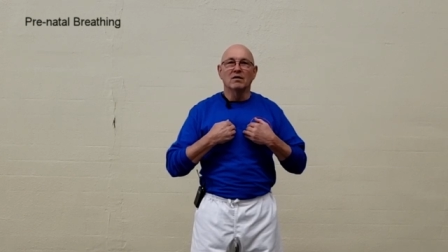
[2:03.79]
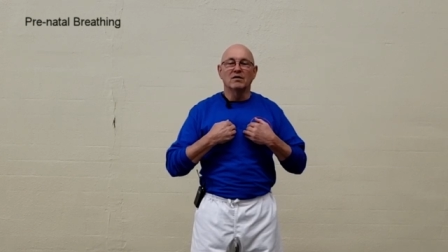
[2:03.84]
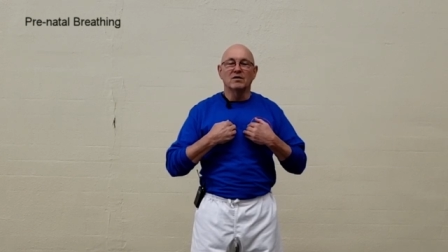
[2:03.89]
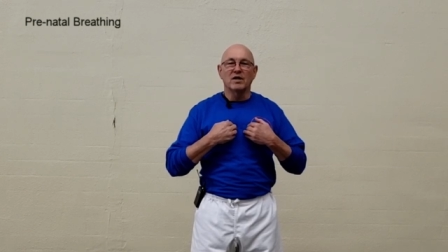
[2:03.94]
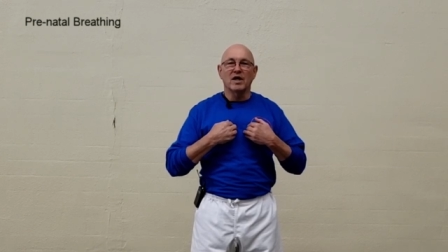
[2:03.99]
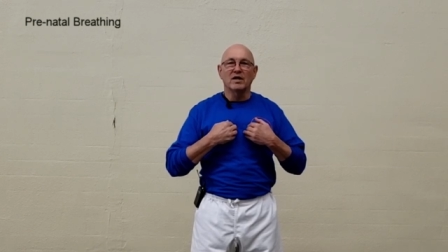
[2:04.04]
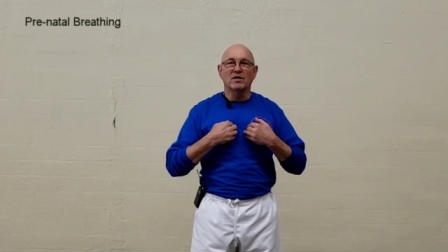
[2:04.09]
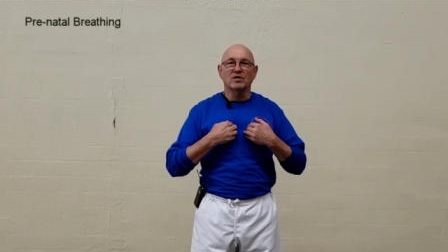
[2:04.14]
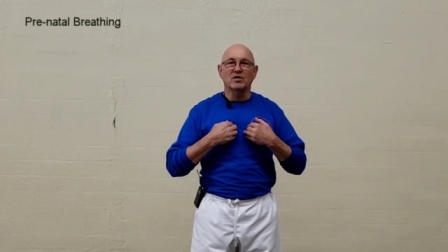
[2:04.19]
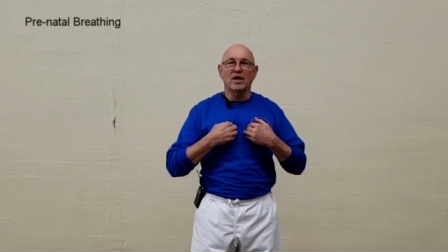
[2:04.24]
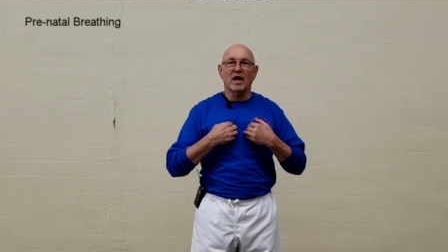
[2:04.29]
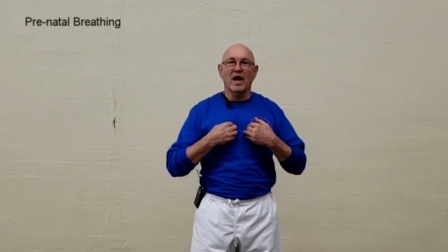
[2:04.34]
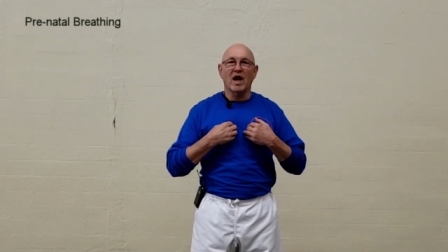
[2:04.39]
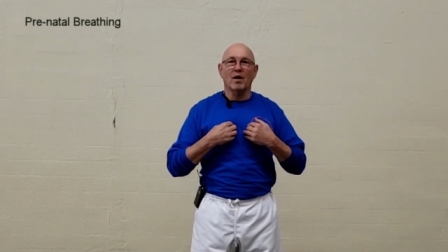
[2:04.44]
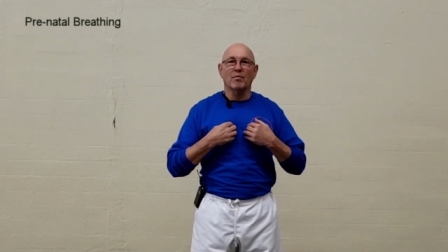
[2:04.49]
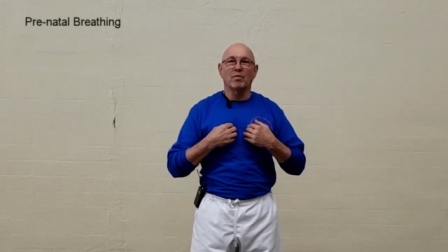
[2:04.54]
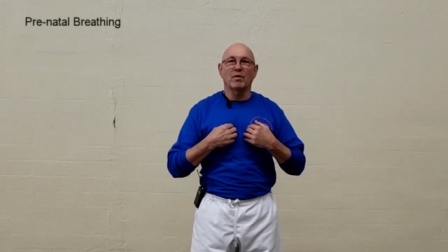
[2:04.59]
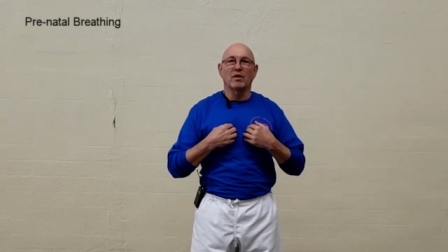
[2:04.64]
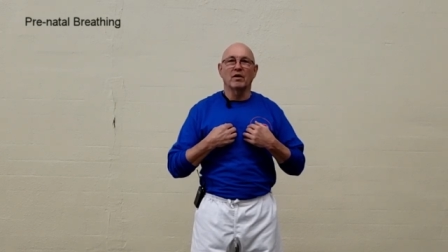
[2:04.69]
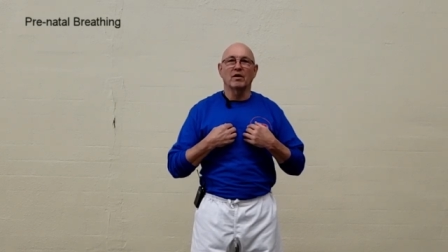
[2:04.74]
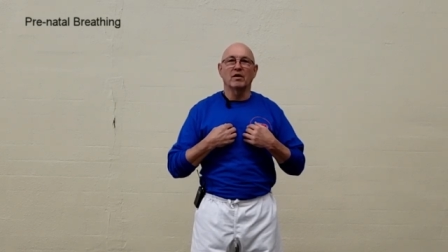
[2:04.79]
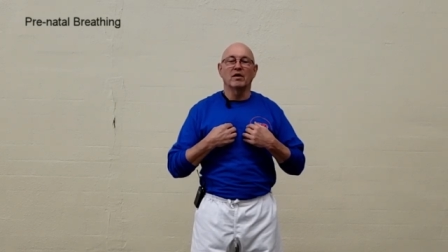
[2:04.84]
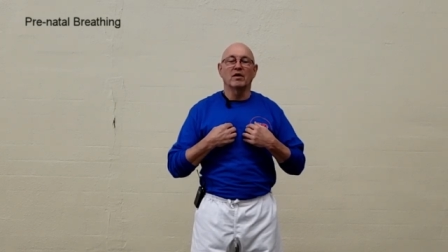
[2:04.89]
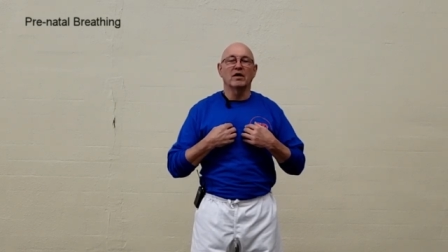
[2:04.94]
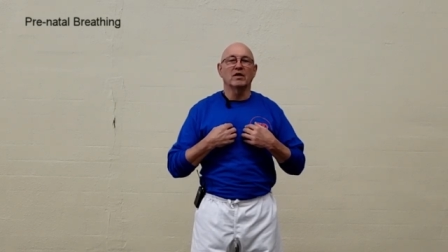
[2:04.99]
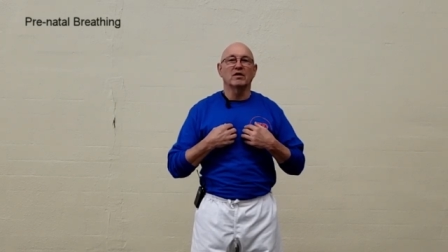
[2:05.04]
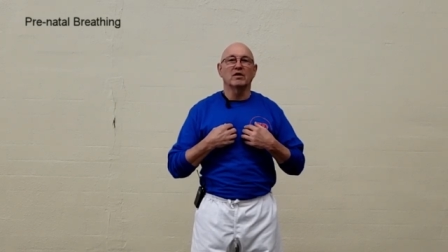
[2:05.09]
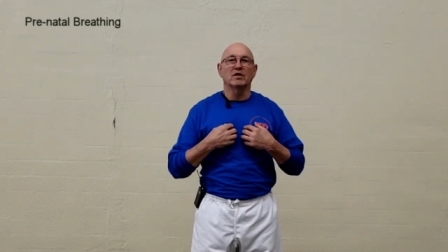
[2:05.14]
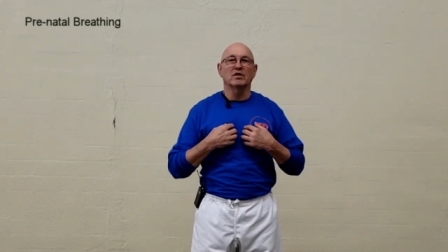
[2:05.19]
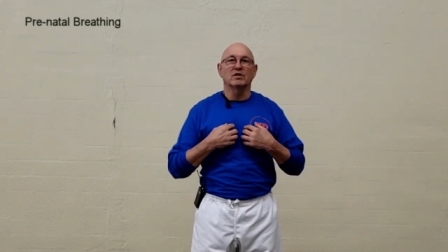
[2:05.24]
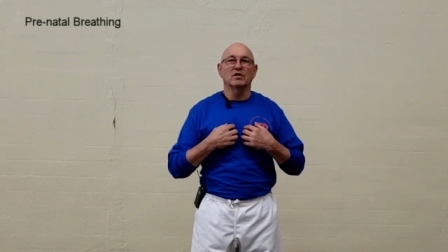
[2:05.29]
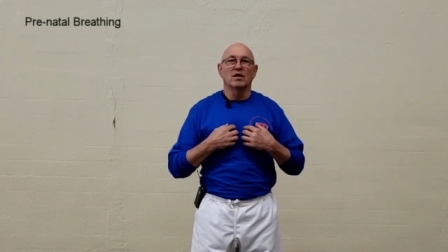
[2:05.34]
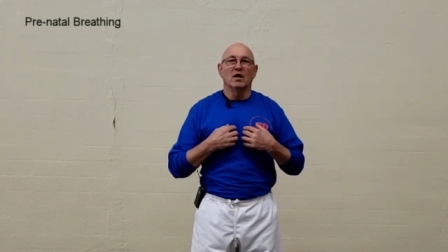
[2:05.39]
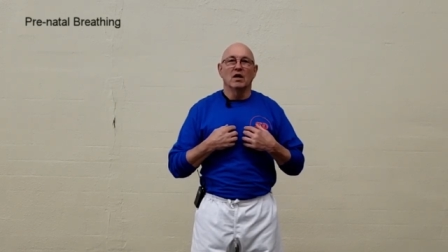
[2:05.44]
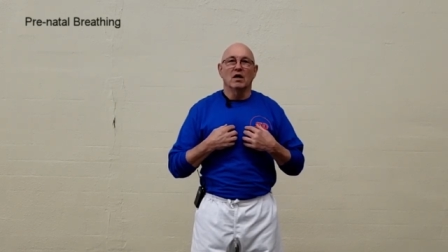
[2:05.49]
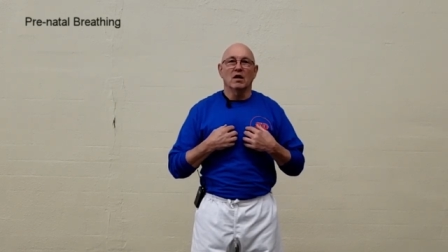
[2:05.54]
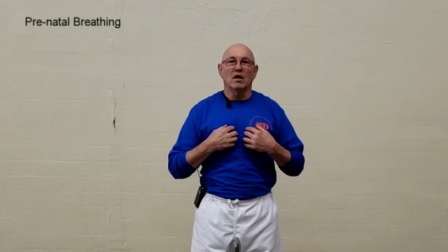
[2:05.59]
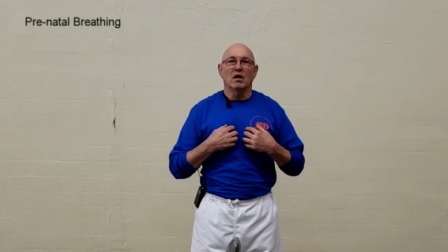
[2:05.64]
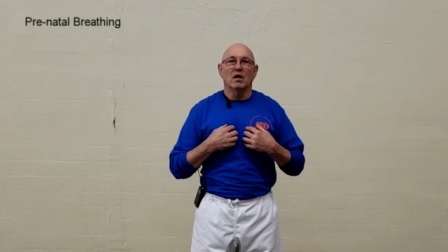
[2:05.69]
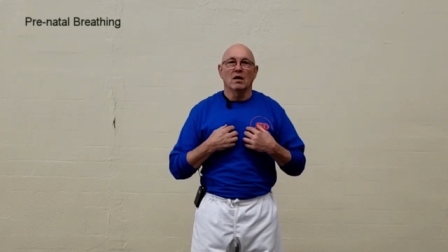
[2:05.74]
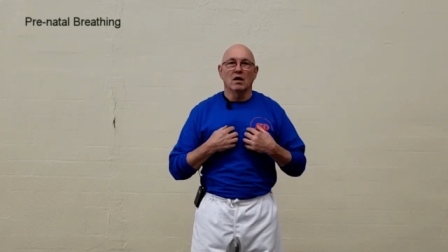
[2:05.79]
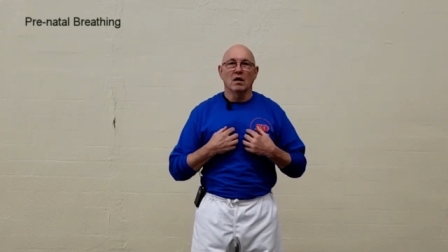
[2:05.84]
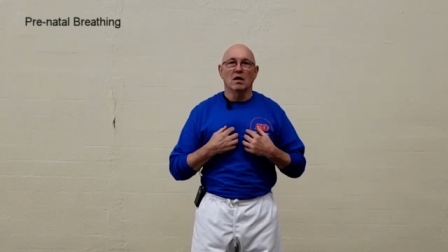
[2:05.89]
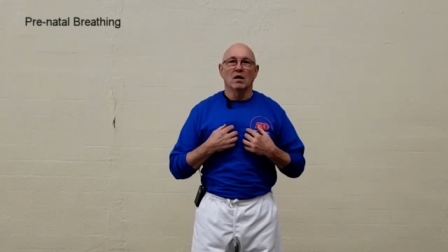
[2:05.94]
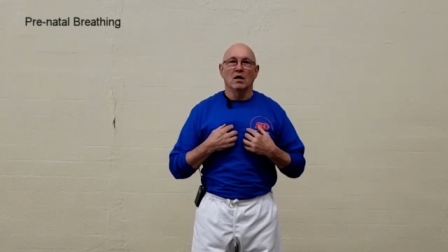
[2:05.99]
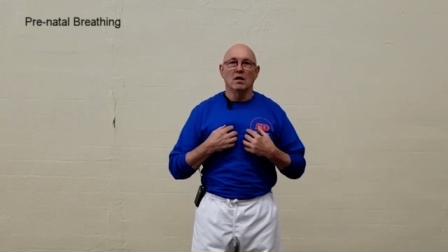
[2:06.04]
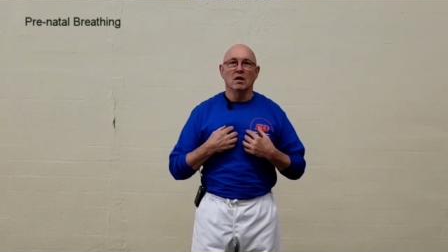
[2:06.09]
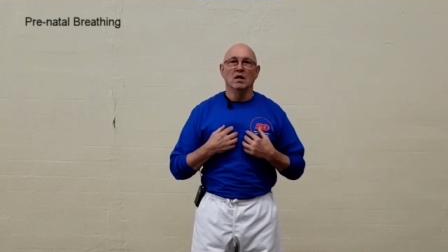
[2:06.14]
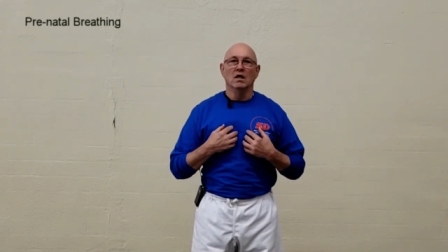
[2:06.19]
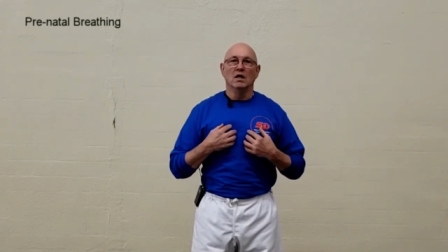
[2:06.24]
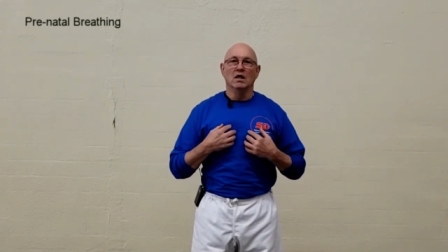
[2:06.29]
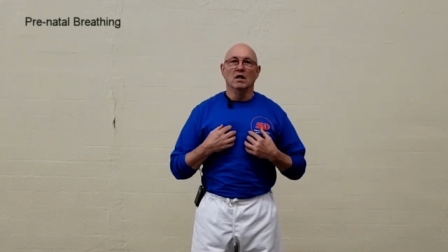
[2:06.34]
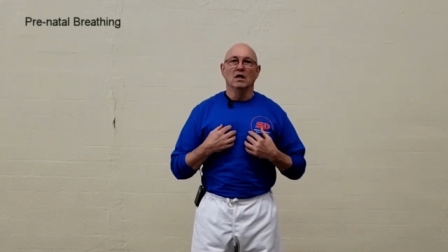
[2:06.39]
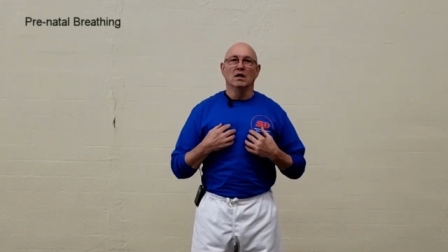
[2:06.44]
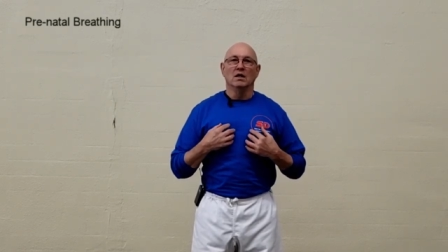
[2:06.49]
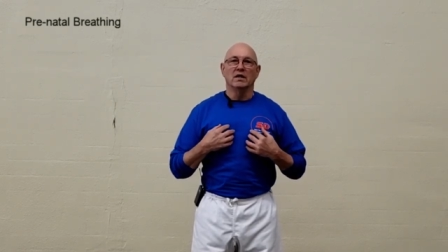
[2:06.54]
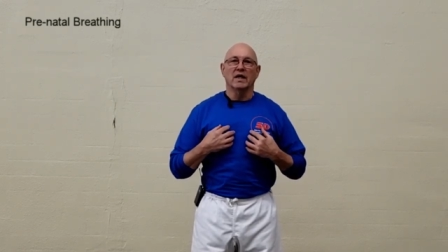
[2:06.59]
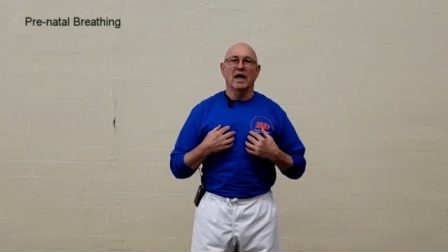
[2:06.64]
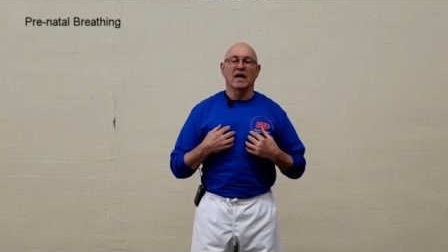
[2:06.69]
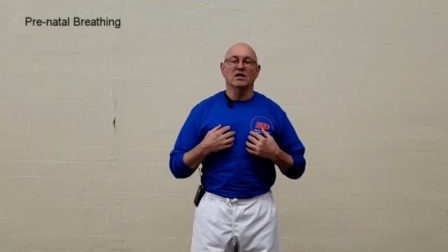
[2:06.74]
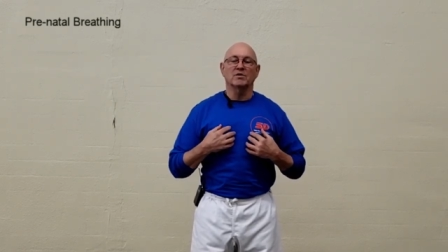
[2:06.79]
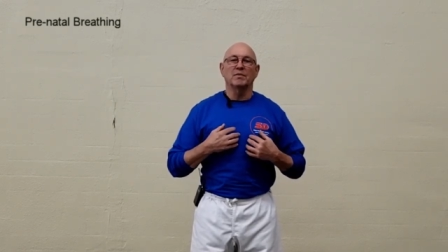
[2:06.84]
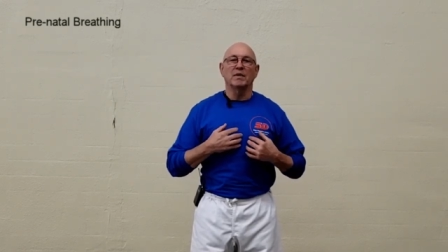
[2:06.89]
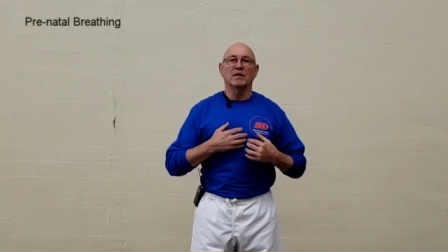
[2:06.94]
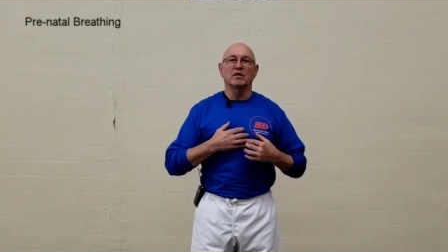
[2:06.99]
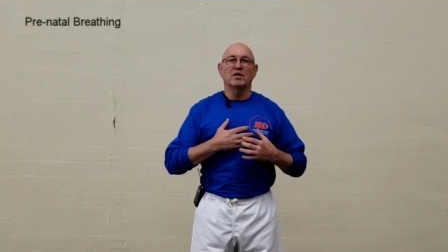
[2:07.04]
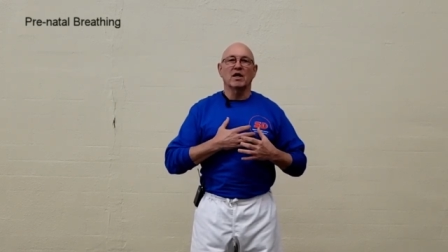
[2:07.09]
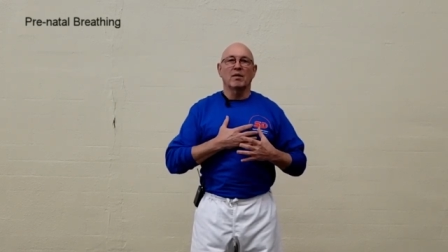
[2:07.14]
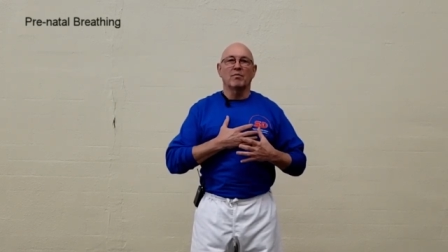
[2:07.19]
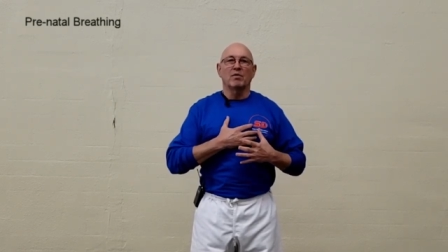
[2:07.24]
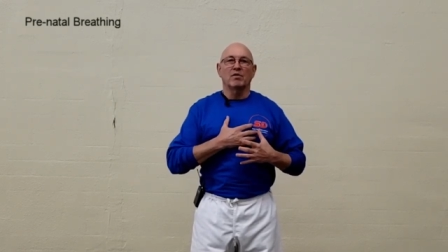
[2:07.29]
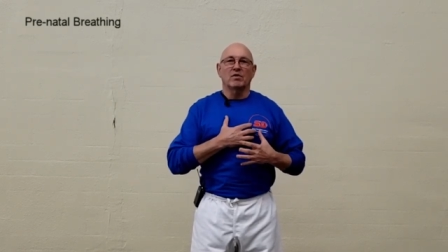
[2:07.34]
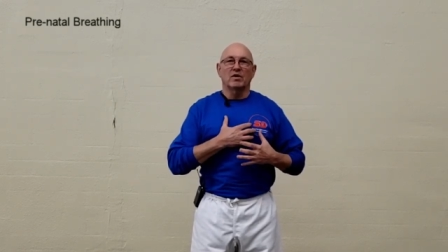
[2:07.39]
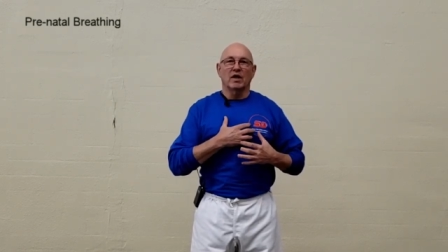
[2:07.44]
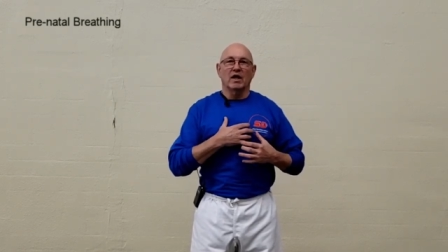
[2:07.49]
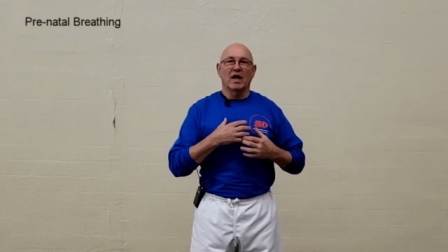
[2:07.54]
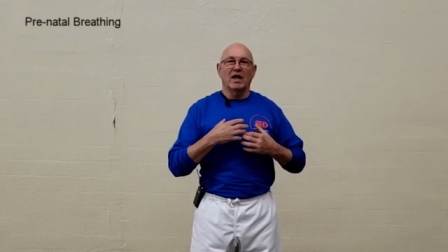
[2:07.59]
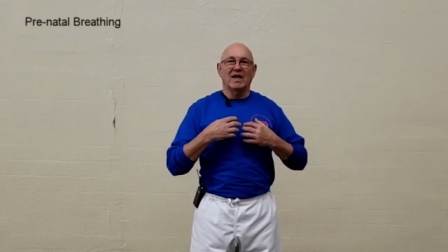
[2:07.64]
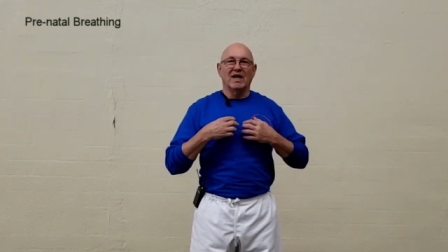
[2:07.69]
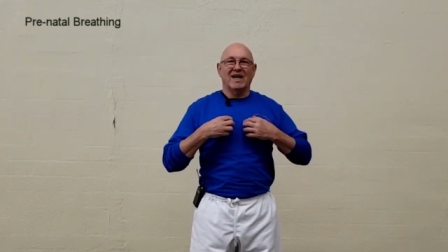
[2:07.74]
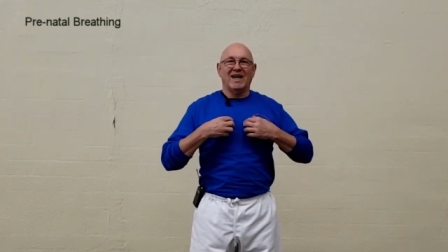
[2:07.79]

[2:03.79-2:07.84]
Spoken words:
tends to happen. You get this gasping type of thing,